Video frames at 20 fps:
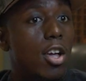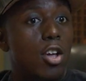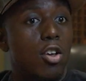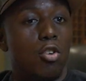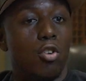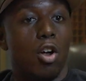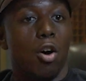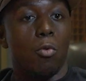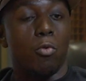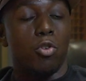
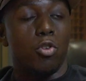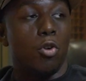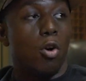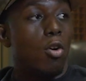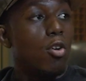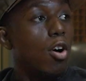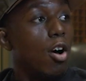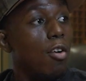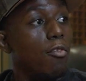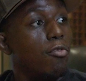You
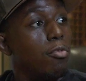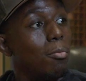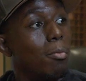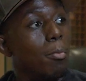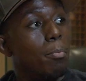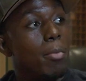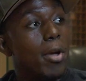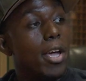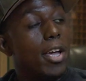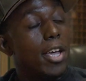don't come from
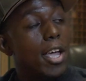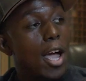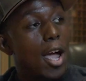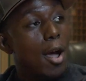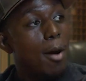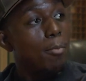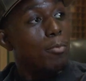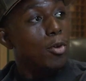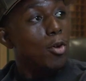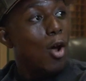a big
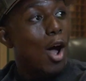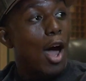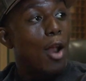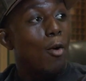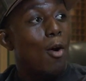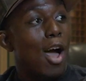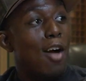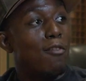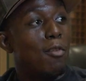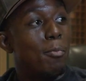camp. I
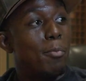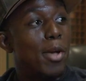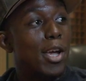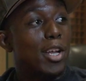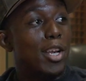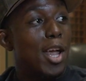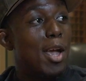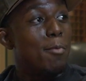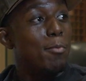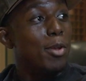don't have a
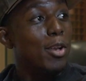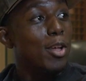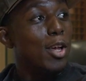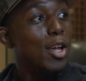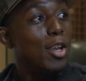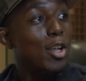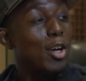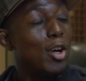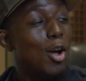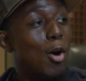big name
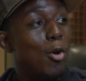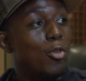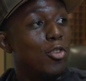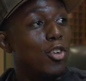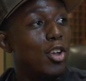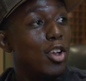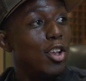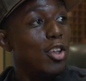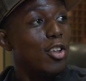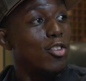in the
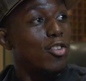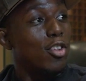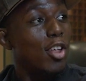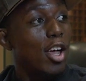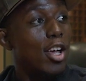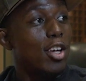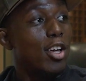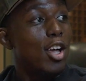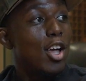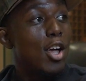coaching, and it's
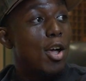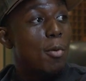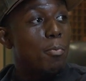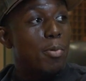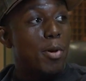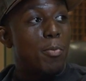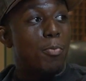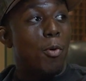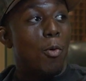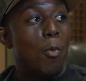like
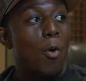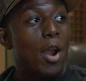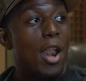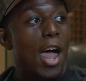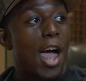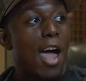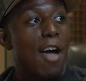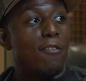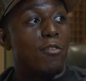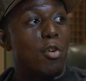people want
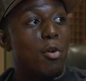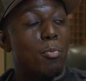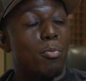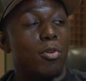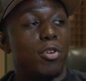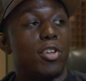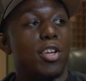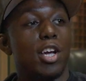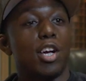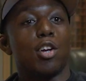to have their
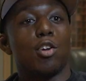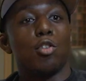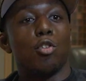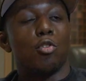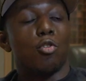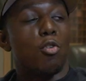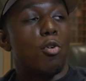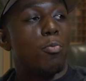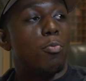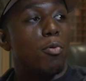particular
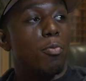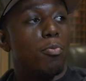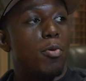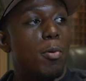group of